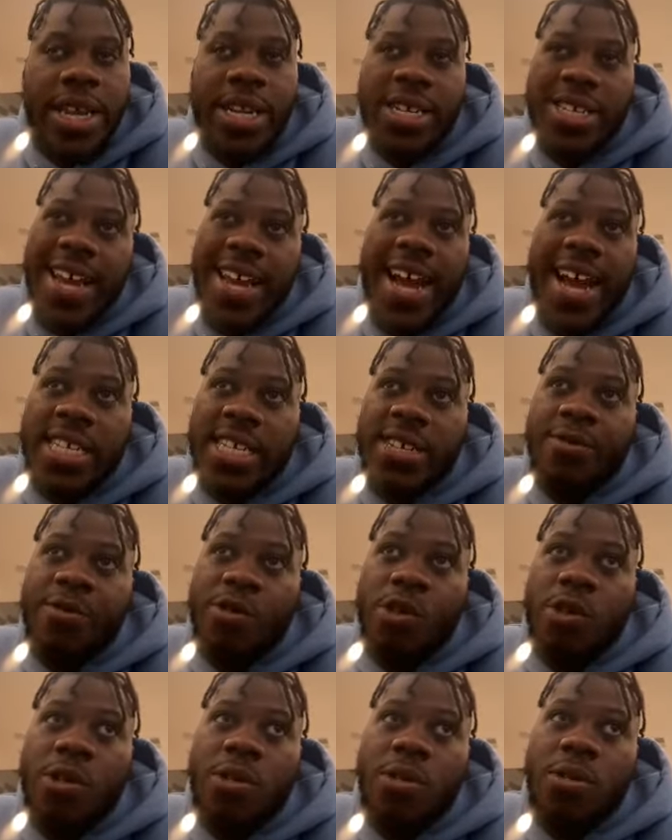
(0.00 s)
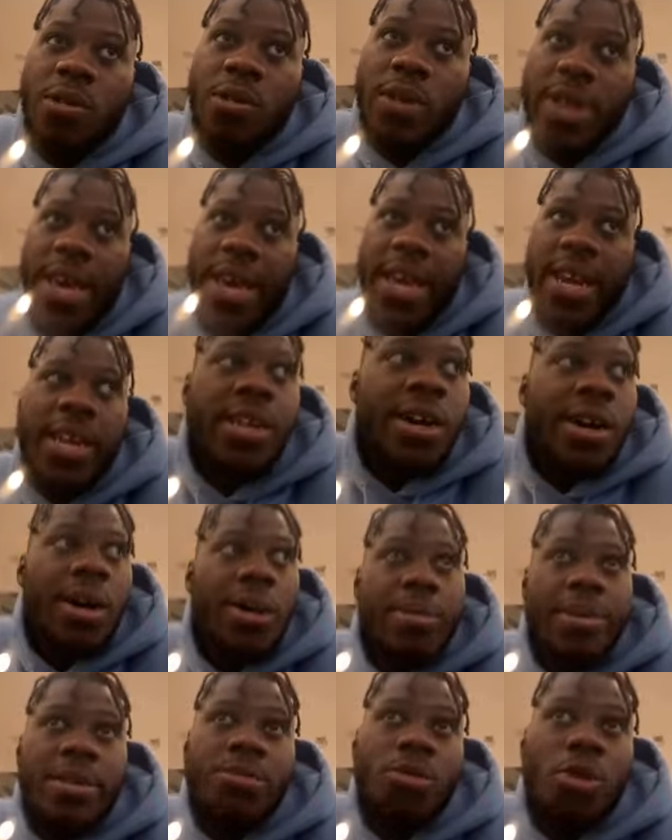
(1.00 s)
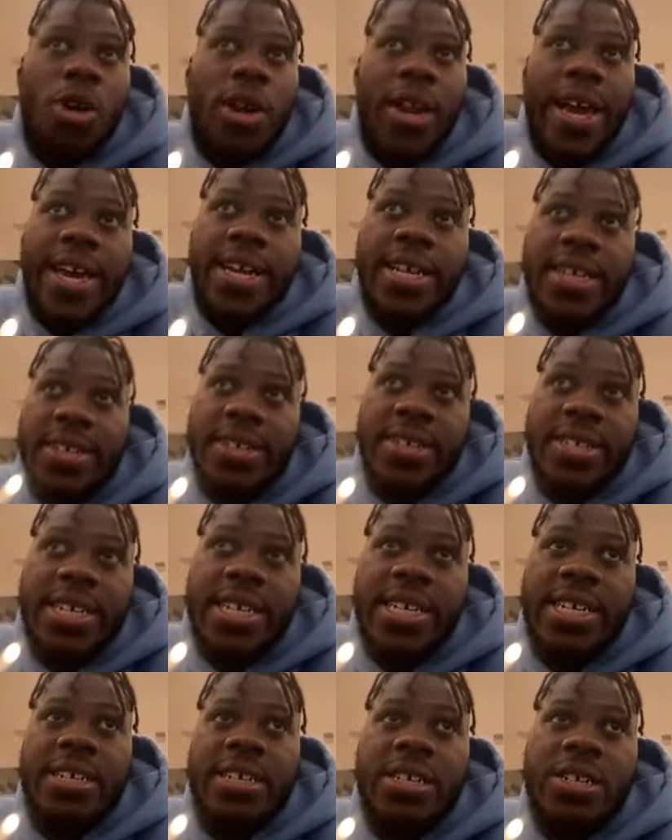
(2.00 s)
and Jacksonville at EW is more like a city.